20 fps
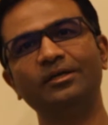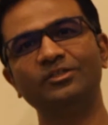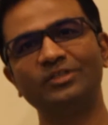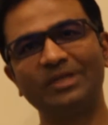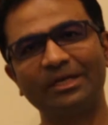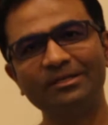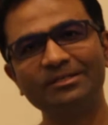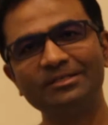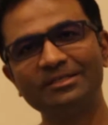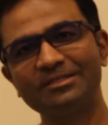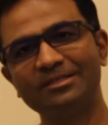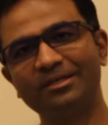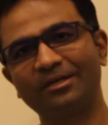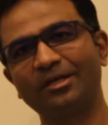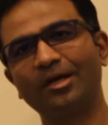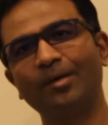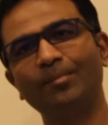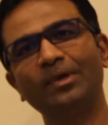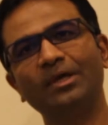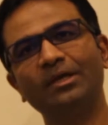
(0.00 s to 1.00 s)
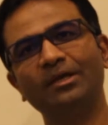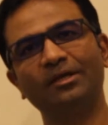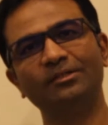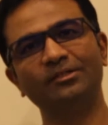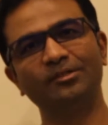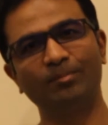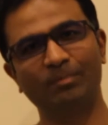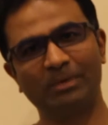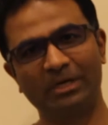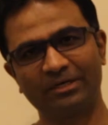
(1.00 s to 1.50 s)
challenges are coming in
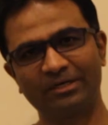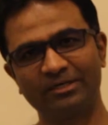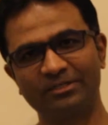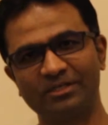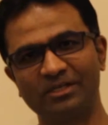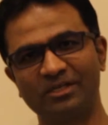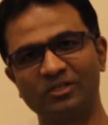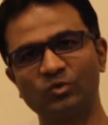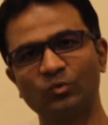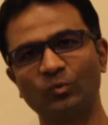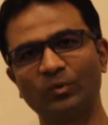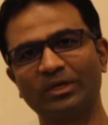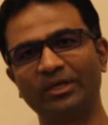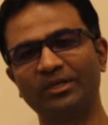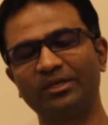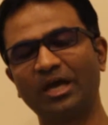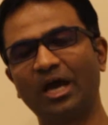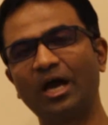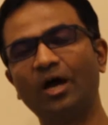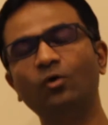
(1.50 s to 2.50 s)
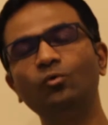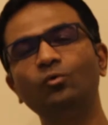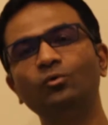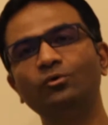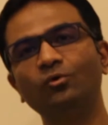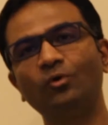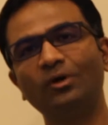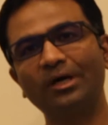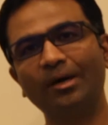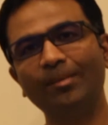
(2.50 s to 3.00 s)
other markets as well, and how
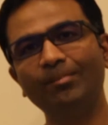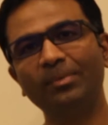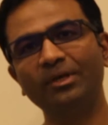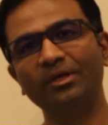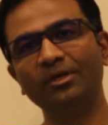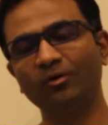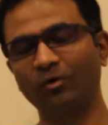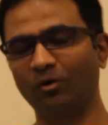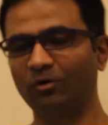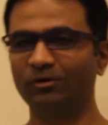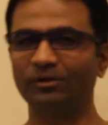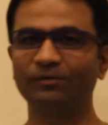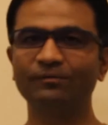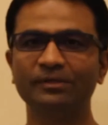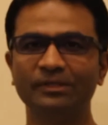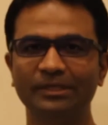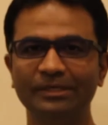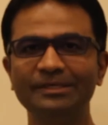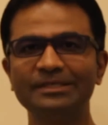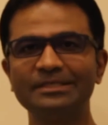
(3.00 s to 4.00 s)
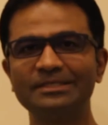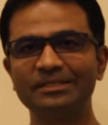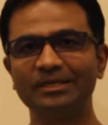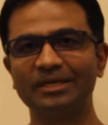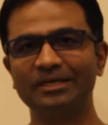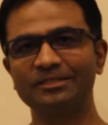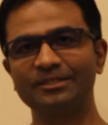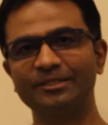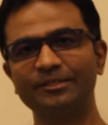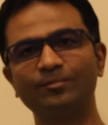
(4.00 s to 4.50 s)
your company or even industry
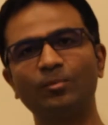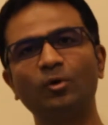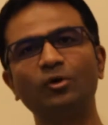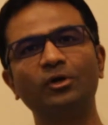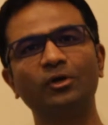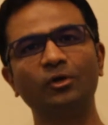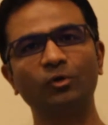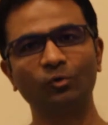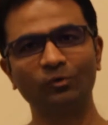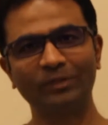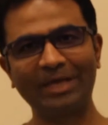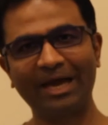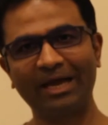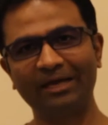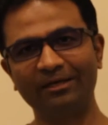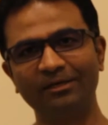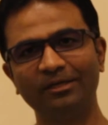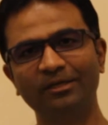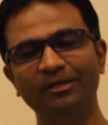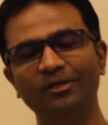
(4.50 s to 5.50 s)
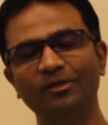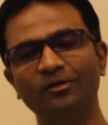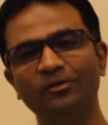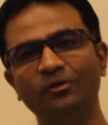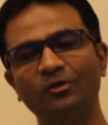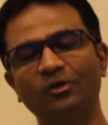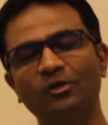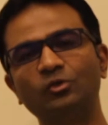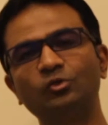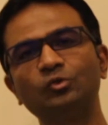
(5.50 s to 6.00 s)
has responded to that.
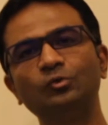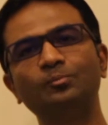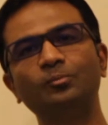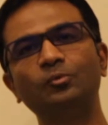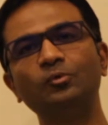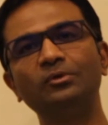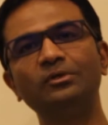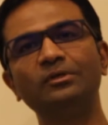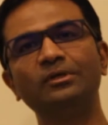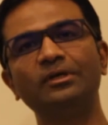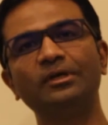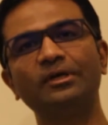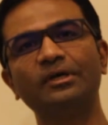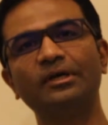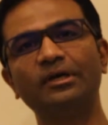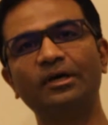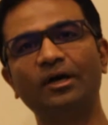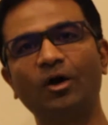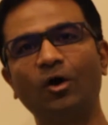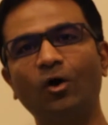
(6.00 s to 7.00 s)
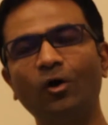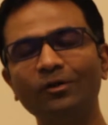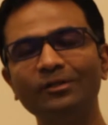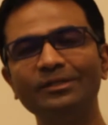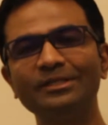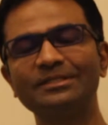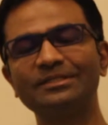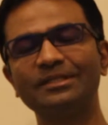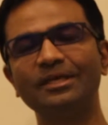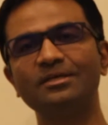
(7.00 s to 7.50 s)
You have to put all
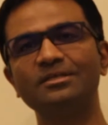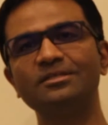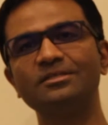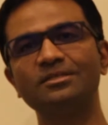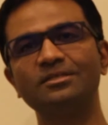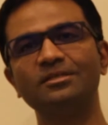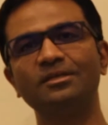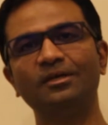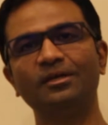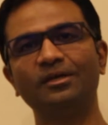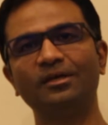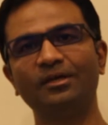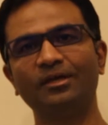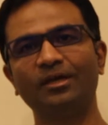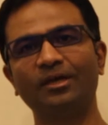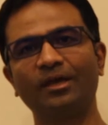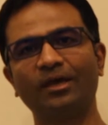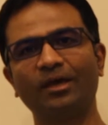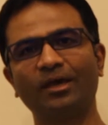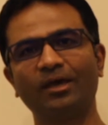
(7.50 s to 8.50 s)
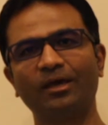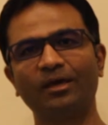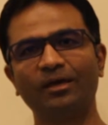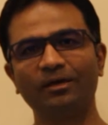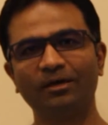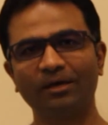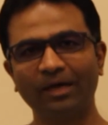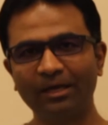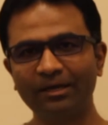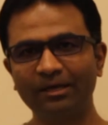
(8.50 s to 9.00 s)
these things
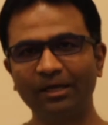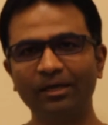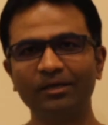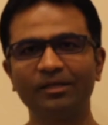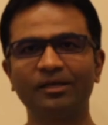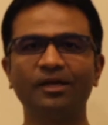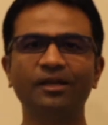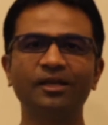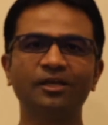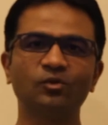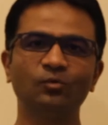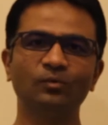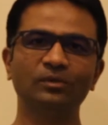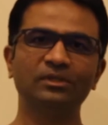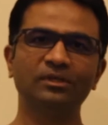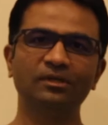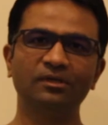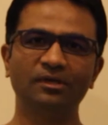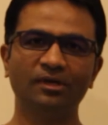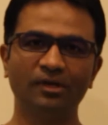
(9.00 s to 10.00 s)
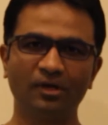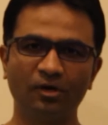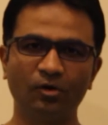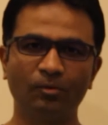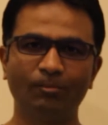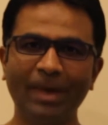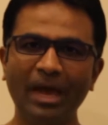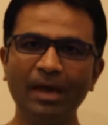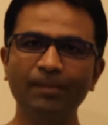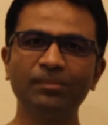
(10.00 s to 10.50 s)
and connect with the
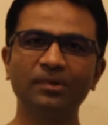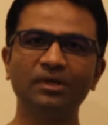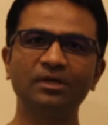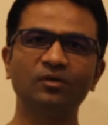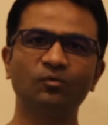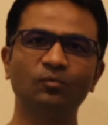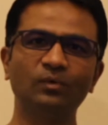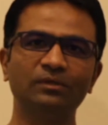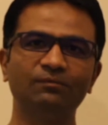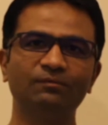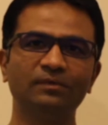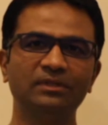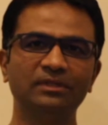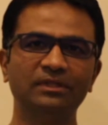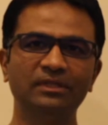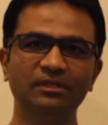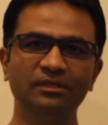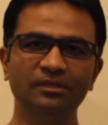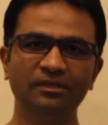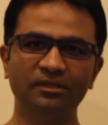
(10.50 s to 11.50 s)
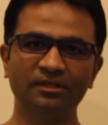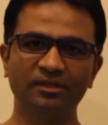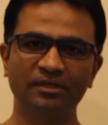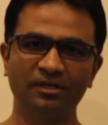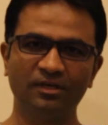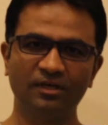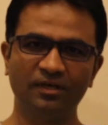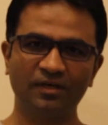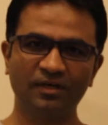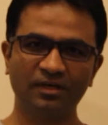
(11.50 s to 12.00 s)
map it with the
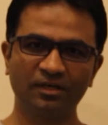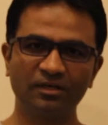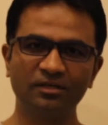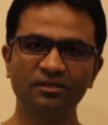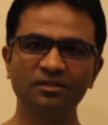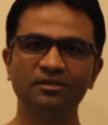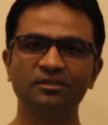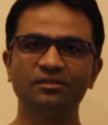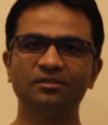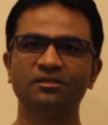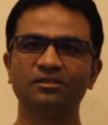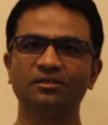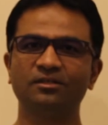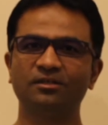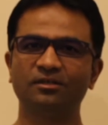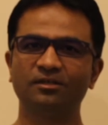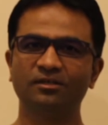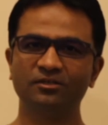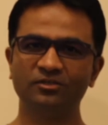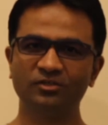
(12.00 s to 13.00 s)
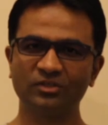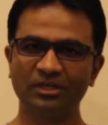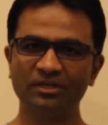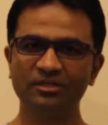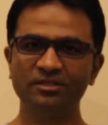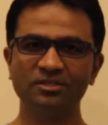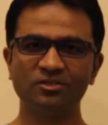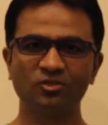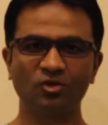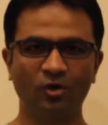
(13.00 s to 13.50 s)
current
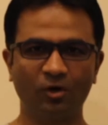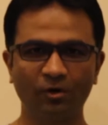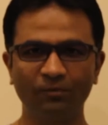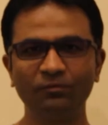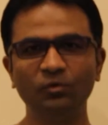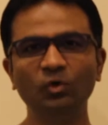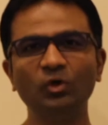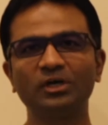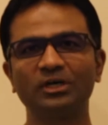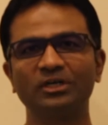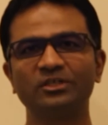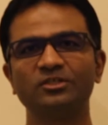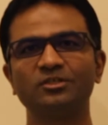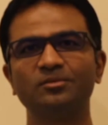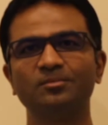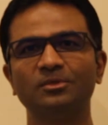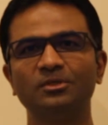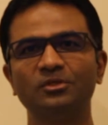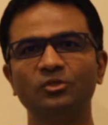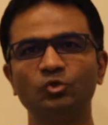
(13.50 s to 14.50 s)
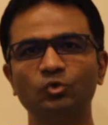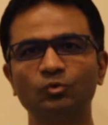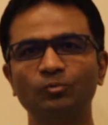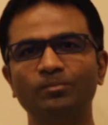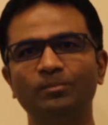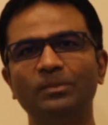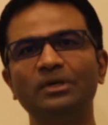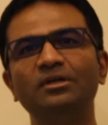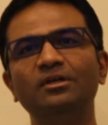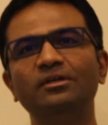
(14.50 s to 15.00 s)
challenges of your customer to
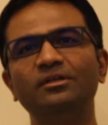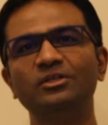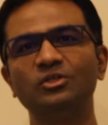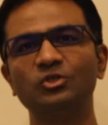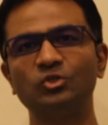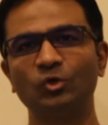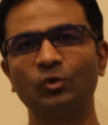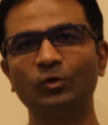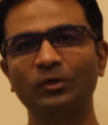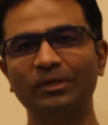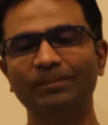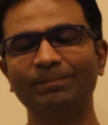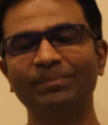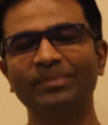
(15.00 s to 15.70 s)
build the story.